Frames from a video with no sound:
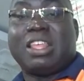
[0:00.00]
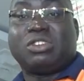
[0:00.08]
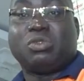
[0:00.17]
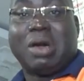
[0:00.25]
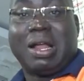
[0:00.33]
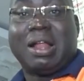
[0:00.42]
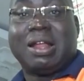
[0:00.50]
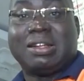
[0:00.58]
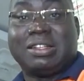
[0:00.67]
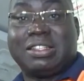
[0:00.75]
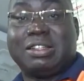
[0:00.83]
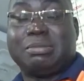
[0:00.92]
that
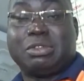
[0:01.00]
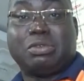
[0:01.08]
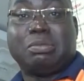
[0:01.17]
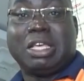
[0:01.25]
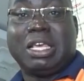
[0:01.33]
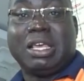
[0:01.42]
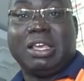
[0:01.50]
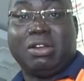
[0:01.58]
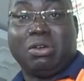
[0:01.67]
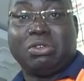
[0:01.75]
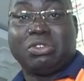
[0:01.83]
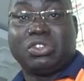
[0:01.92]
warrants them to be
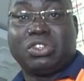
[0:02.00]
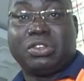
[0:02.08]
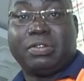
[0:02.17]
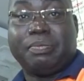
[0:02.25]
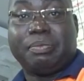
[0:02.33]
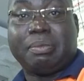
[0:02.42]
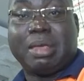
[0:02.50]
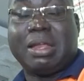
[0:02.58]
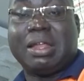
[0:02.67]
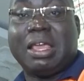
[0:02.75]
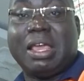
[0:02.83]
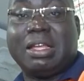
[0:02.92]
heroes,
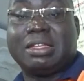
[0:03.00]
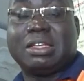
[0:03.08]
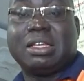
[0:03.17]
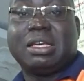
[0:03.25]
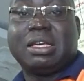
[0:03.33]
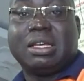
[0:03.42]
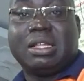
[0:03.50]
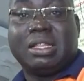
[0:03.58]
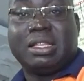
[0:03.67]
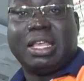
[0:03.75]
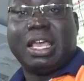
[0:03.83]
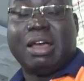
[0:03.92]
and yet
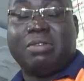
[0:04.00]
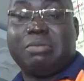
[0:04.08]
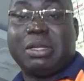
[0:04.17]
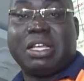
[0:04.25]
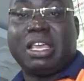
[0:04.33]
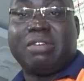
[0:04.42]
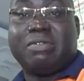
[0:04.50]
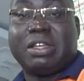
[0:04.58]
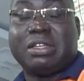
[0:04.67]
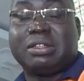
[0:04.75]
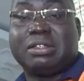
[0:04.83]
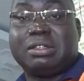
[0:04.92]
they have been
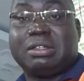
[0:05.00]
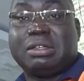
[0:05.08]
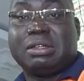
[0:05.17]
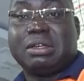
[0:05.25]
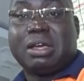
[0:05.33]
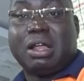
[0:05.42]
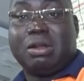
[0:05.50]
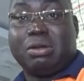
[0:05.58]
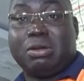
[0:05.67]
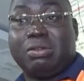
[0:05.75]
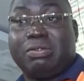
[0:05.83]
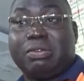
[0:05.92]
given a
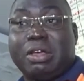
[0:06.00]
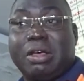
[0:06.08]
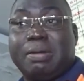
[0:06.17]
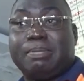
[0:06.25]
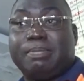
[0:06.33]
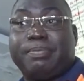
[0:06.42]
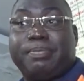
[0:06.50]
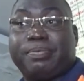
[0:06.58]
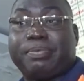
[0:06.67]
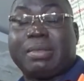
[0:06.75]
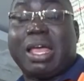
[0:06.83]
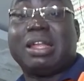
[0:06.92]
lot of
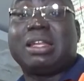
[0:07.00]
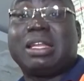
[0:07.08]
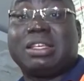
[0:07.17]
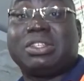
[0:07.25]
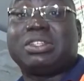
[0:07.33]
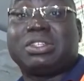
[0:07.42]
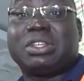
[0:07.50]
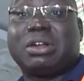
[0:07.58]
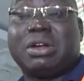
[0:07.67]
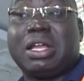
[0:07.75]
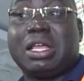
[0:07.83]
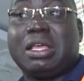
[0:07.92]

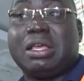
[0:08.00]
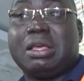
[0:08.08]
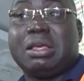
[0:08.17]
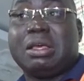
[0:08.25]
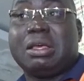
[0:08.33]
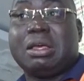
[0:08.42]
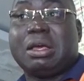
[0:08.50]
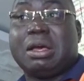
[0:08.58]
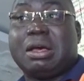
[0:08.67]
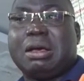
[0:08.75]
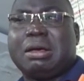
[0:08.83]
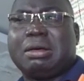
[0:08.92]
unnecessary
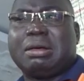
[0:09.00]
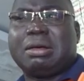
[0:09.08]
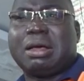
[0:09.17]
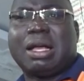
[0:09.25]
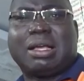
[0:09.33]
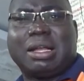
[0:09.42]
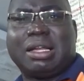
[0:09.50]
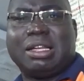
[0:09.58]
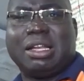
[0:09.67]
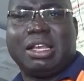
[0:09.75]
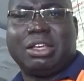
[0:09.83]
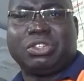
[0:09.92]

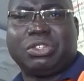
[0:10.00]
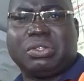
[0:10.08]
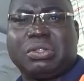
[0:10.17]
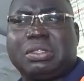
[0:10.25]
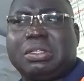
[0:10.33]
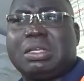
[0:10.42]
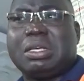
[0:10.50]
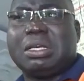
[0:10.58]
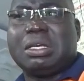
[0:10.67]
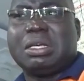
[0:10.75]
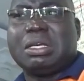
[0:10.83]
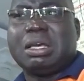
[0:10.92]
accreditation,
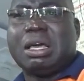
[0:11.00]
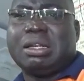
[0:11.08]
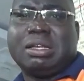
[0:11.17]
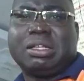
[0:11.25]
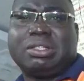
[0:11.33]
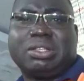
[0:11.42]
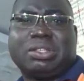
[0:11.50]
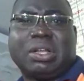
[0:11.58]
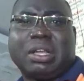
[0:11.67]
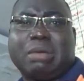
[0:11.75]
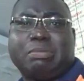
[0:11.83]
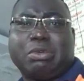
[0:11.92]

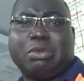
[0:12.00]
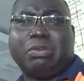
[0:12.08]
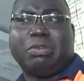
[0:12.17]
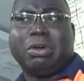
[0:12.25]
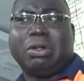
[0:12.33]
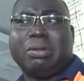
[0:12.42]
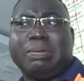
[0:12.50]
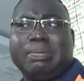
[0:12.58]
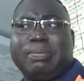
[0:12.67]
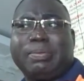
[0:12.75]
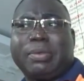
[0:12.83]
unnecessary approval,